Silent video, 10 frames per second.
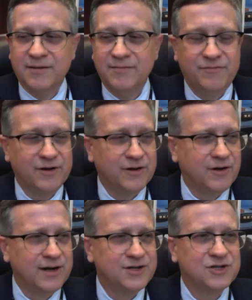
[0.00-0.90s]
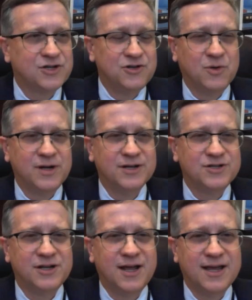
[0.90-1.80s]
very gracious to join us
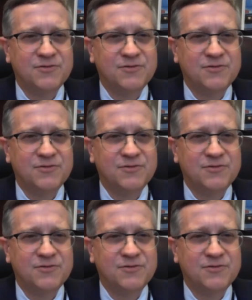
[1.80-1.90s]
today.